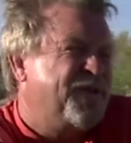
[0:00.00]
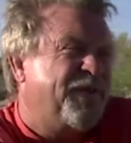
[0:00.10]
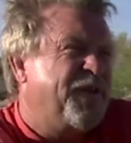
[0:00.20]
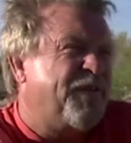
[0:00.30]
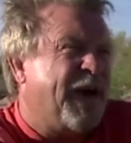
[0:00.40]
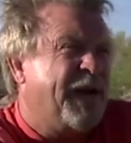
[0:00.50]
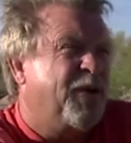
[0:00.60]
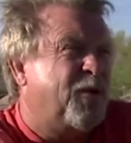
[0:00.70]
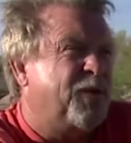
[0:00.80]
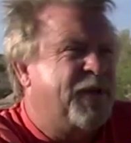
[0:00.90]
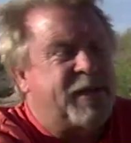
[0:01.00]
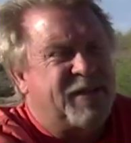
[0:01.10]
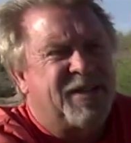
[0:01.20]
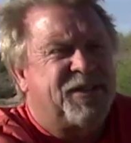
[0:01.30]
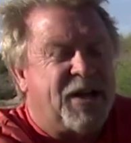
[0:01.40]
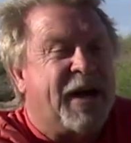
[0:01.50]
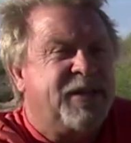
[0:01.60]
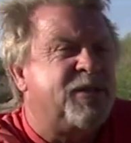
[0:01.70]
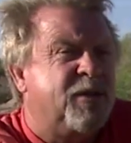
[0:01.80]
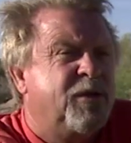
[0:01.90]
If you find gold, that, that's
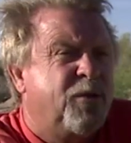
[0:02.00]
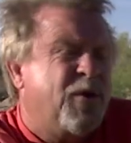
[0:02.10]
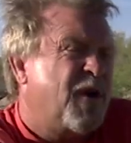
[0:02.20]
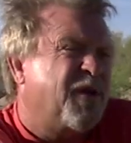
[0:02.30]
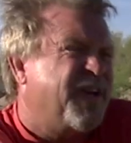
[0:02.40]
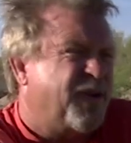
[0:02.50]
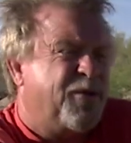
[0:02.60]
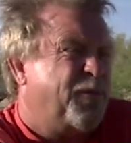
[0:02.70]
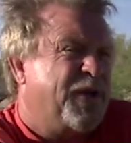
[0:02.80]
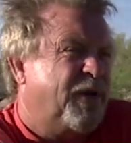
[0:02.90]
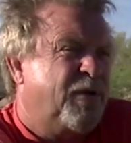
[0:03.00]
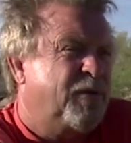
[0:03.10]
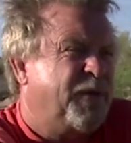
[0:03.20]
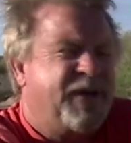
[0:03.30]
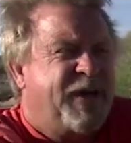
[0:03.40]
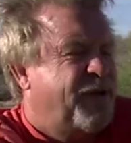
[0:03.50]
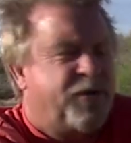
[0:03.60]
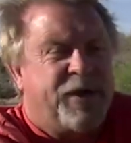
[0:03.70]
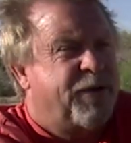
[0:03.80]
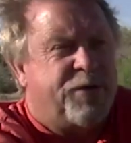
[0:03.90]
nice. We all get a little bit of gold, but you ain't
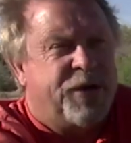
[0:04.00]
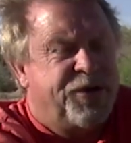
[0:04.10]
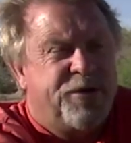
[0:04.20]
gonna get rich.